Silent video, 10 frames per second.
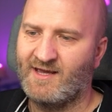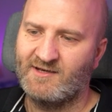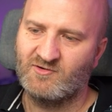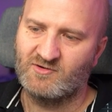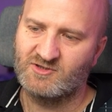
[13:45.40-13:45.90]

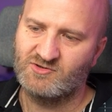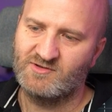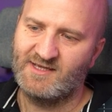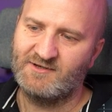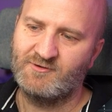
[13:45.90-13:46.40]
And also
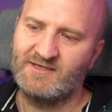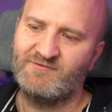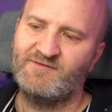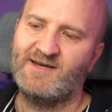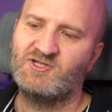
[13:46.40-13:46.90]
that we
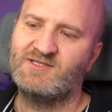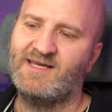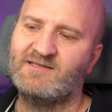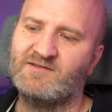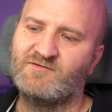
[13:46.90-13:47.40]
fetch
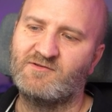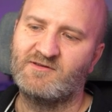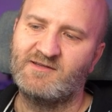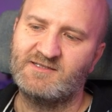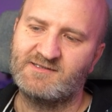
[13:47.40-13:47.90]
data for
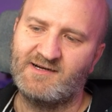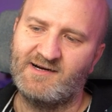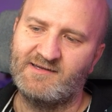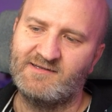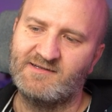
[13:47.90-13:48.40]
this
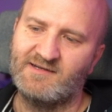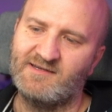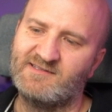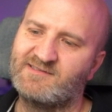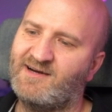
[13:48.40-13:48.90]
guy here
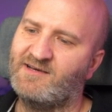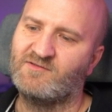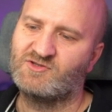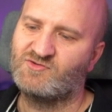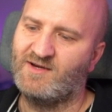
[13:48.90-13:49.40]
is kind
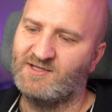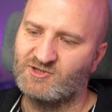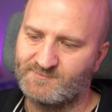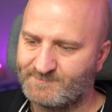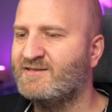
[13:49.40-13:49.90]
of
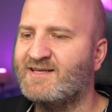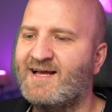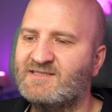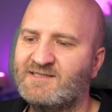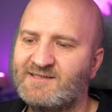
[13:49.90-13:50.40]
strange. This
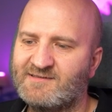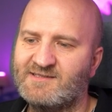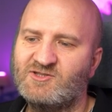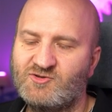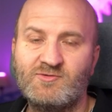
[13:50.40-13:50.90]
adds
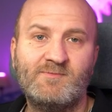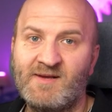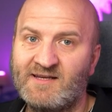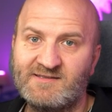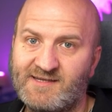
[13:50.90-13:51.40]
another 2
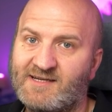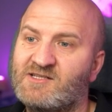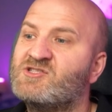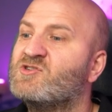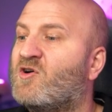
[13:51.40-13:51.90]

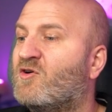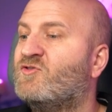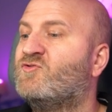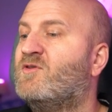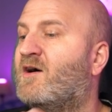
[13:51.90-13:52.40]
milliseconds
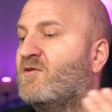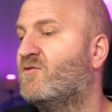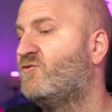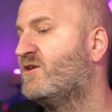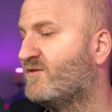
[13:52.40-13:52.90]
onto our
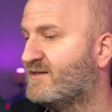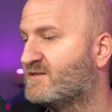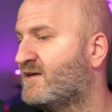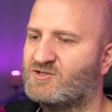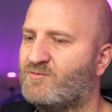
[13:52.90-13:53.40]

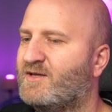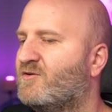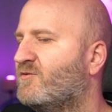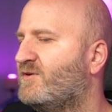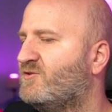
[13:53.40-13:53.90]
request. So we're
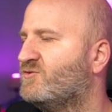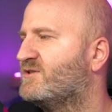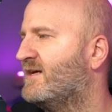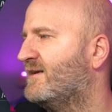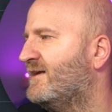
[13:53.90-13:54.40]
going to reduce
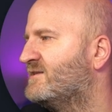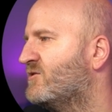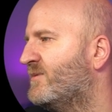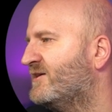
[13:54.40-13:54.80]
that. Let's go